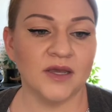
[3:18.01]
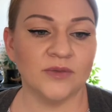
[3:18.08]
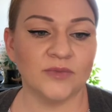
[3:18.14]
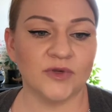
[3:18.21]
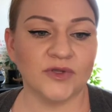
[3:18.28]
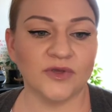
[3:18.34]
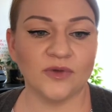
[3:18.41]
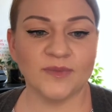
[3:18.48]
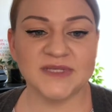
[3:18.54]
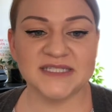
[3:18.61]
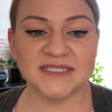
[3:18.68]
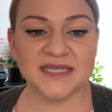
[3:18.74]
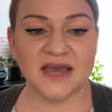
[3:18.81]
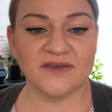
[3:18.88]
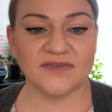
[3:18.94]
Procurement
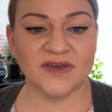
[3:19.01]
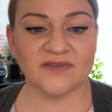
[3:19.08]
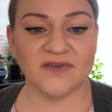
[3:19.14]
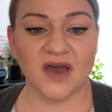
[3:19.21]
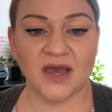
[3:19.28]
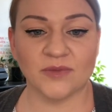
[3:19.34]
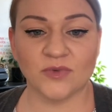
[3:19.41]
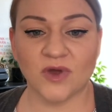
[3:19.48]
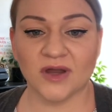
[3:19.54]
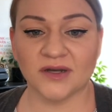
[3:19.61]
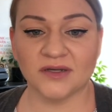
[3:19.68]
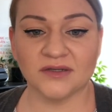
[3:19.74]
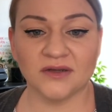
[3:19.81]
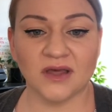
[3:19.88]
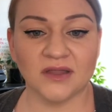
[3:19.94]
staff have high
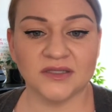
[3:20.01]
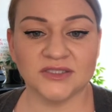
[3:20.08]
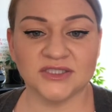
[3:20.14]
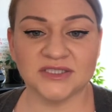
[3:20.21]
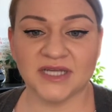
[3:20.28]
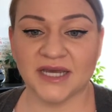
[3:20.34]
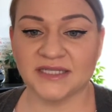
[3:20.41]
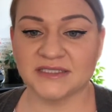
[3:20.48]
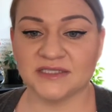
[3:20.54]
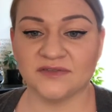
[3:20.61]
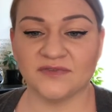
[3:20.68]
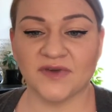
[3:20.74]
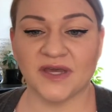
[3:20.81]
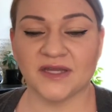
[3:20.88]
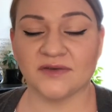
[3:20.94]
product knowledge to
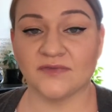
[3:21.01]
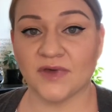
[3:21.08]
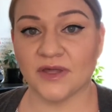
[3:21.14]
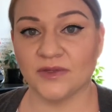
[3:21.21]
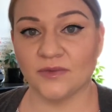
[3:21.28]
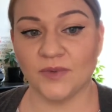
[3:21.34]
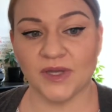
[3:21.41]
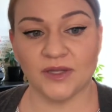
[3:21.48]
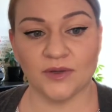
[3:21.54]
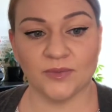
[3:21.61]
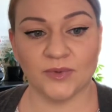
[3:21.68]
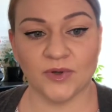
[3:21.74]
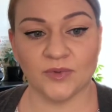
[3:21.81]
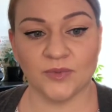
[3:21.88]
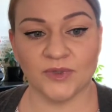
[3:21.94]
identify and evaluate
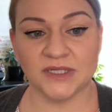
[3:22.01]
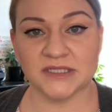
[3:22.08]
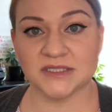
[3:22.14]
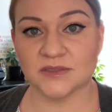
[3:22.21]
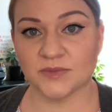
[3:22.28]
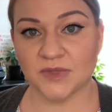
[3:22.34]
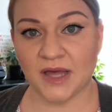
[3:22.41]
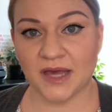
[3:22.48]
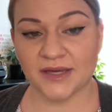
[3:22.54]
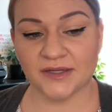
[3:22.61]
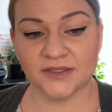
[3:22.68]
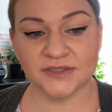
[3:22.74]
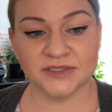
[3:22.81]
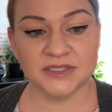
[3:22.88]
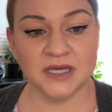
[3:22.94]
appropriate
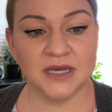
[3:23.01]
suppliers.